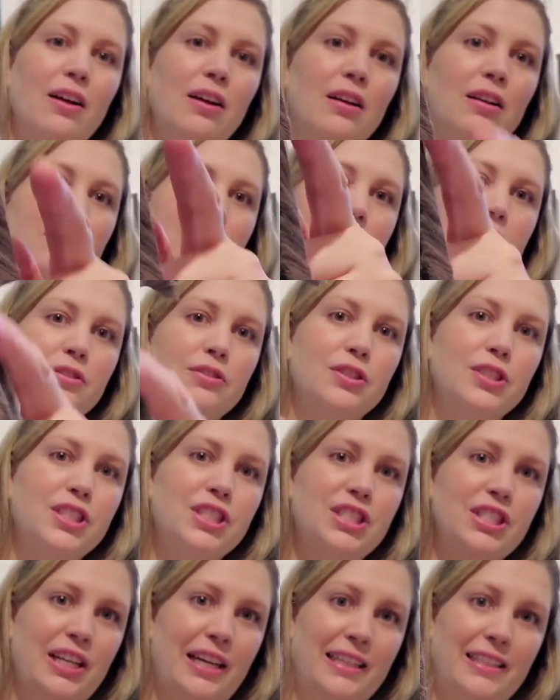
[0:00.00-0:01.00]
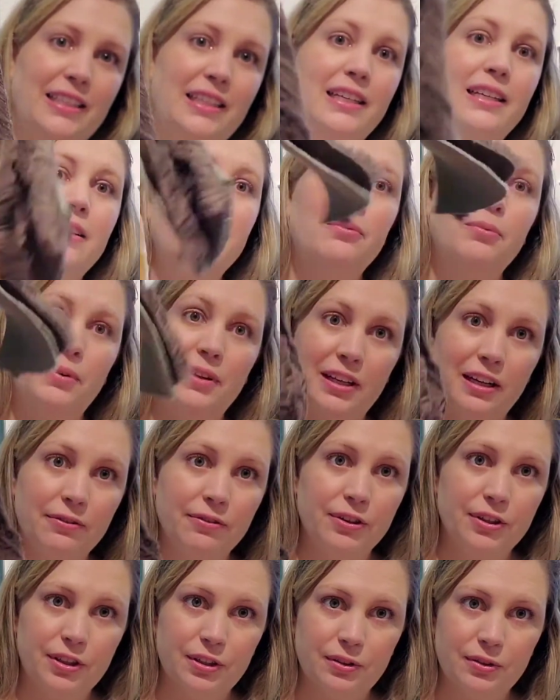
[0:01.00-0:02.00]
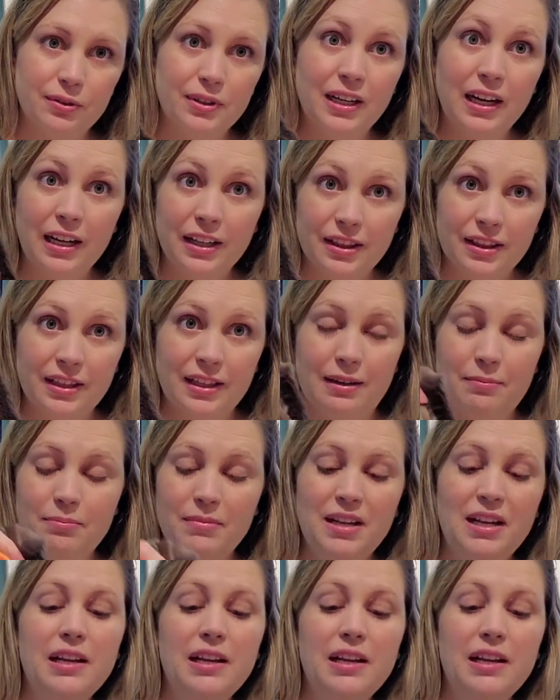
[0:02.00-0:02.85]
also shed whenever you cut them.